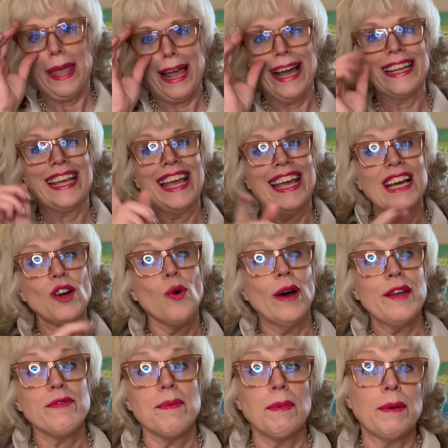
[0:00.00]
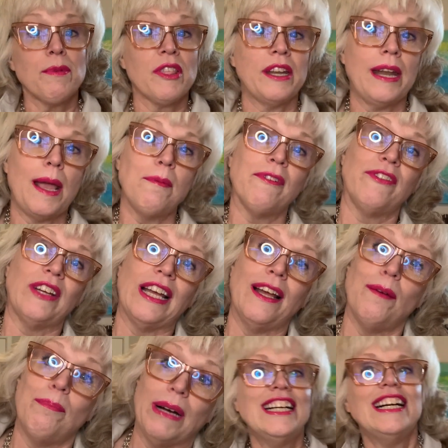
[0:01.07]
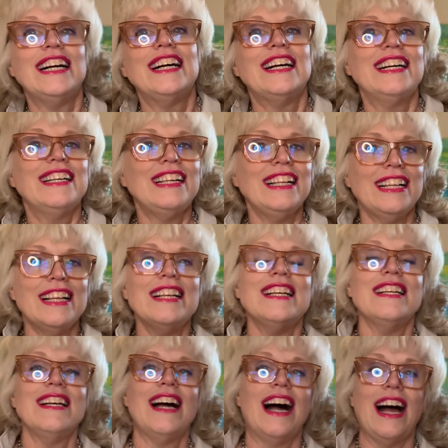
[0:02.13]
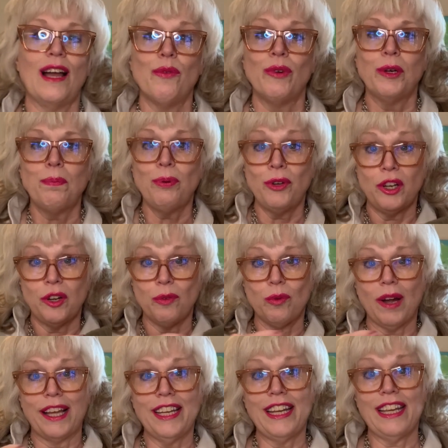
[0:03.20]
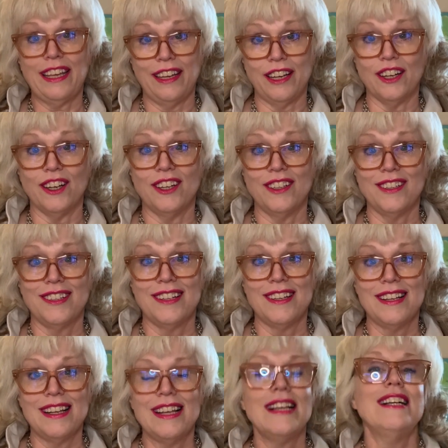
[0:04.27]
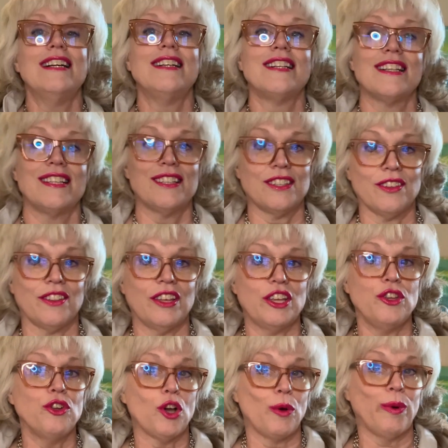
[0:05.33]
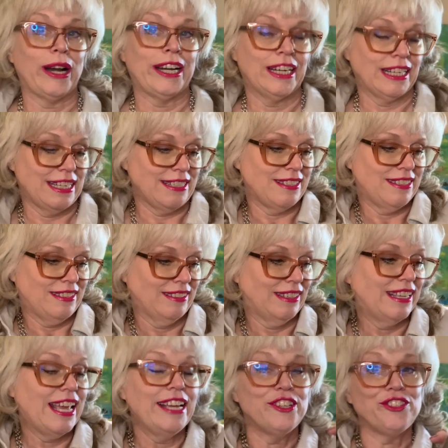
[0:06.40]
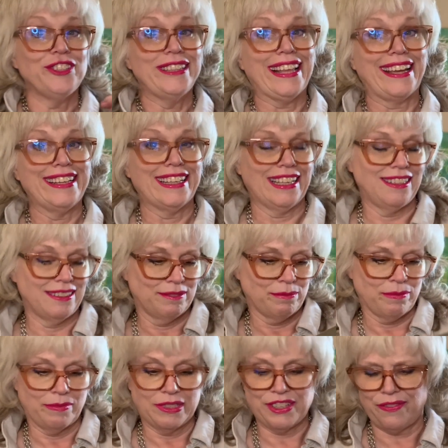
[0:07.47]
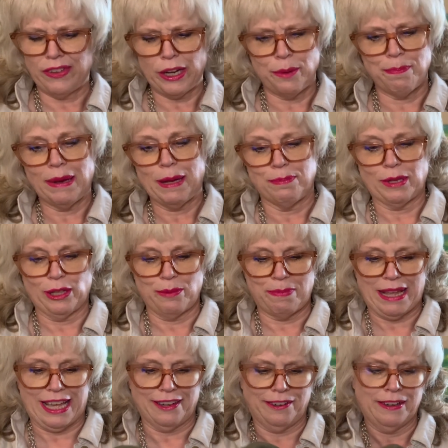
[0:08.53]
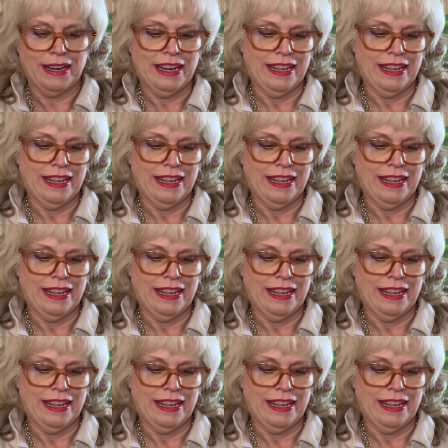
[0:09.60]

I can't quite remember the name of it, but I will put it right here so that you know what it is, in case you like it. It's a very popular pattern.